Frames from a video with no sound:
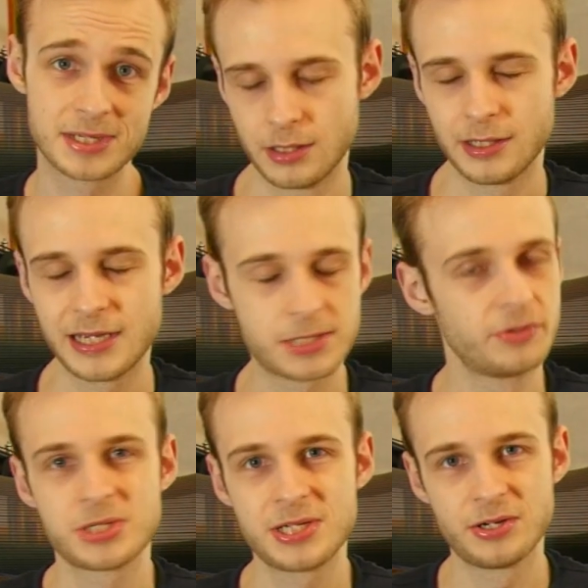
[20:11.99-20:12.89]
It, it's
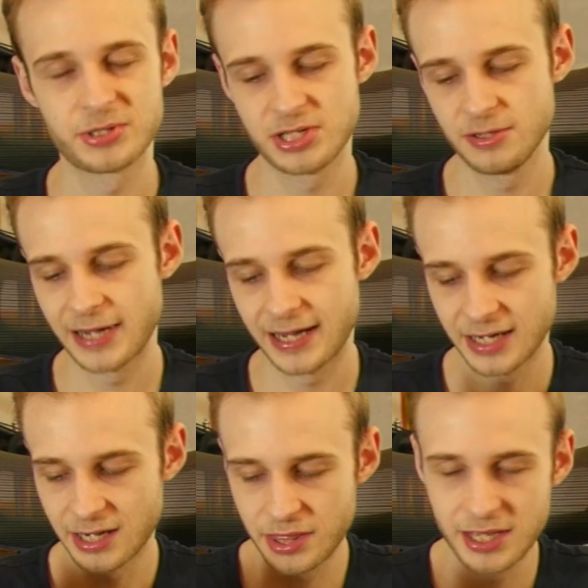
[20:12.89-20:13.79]
honestly not too bad.
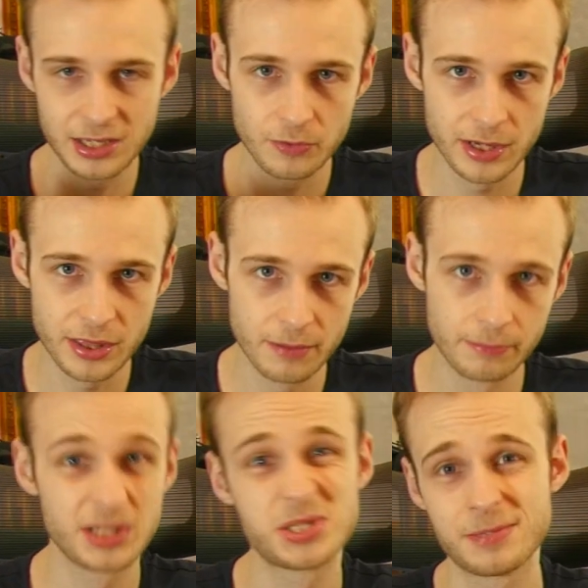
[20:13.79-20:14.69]
I think with
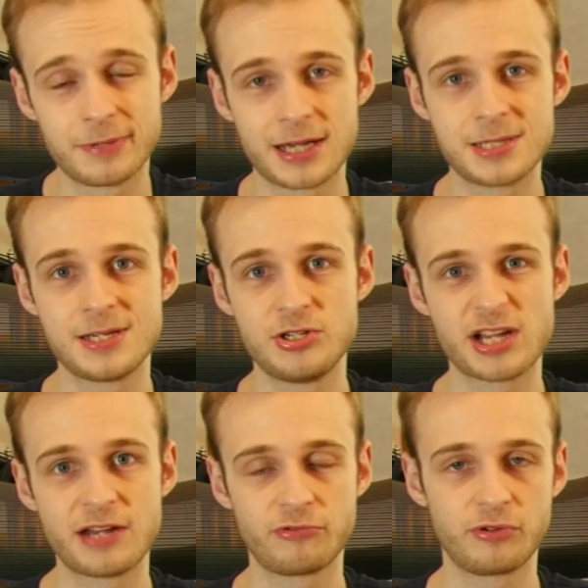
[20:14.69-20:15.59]
blood supplies in
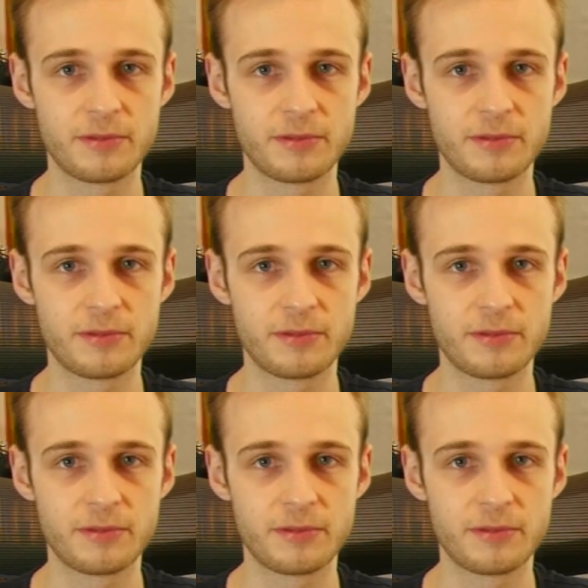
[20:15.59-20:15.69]
general,